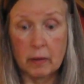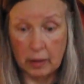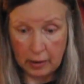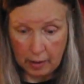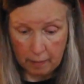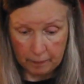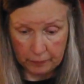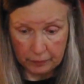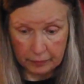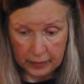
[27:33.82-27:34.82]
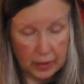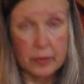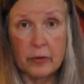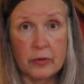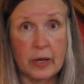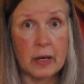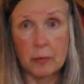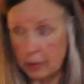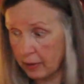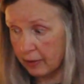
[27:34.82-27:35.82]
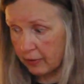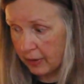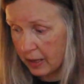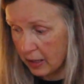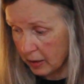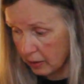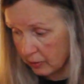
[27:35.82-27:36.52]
I can't understand what that's saying.